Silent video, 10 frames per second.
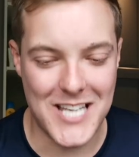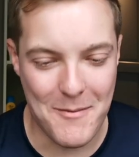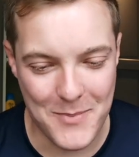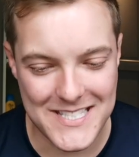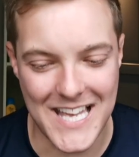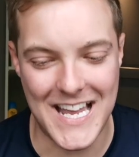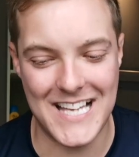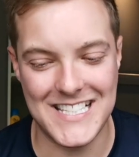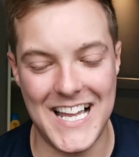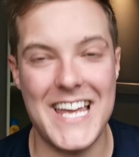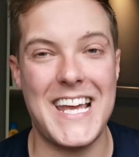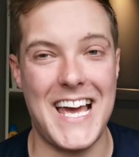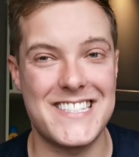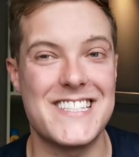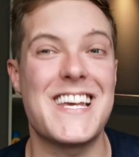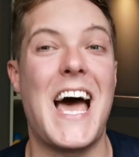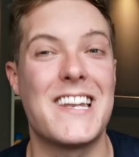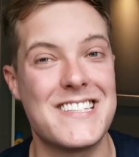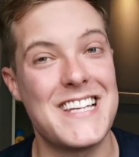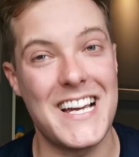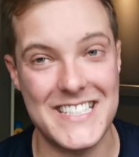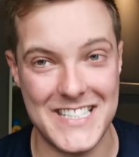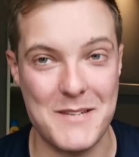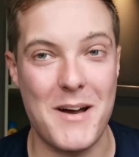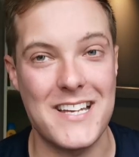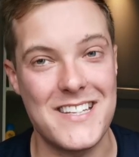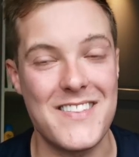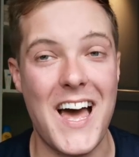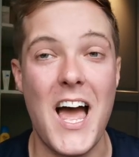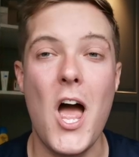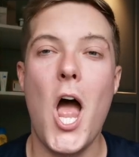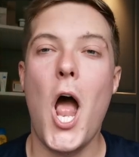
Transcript: got ten percent azelaic acid and niacinamide in there.